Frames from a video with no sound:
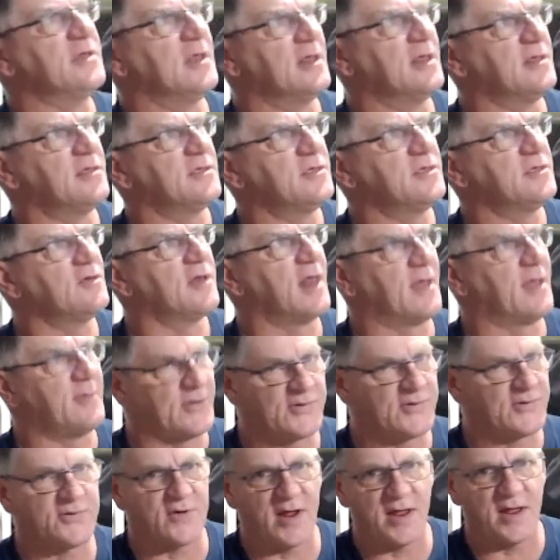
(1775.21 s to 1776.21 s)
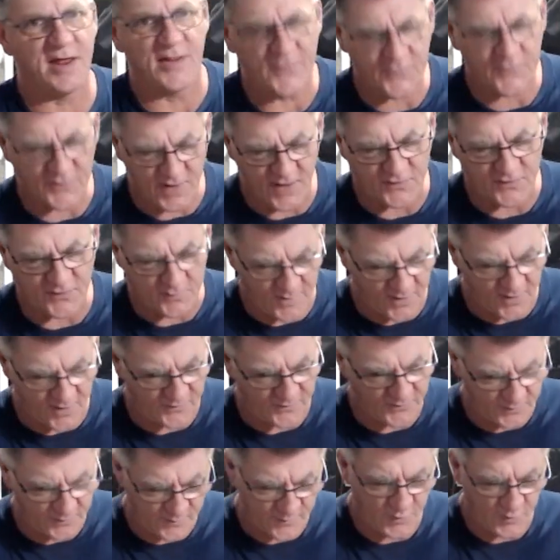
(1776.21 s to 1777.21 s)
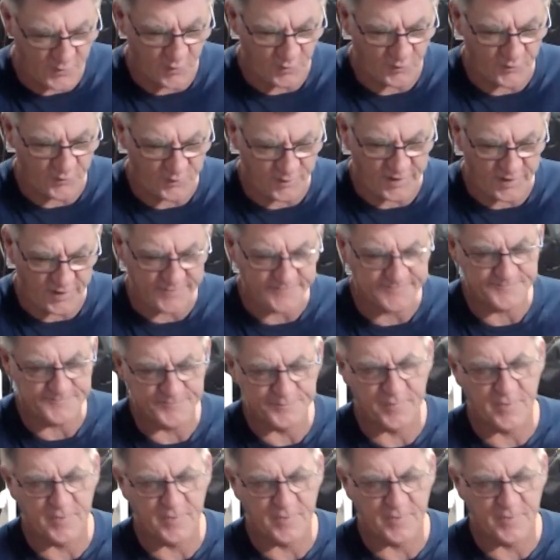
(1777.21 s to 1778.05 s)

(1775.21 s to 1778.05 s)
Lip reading: you love Australia, so that's the most important thing.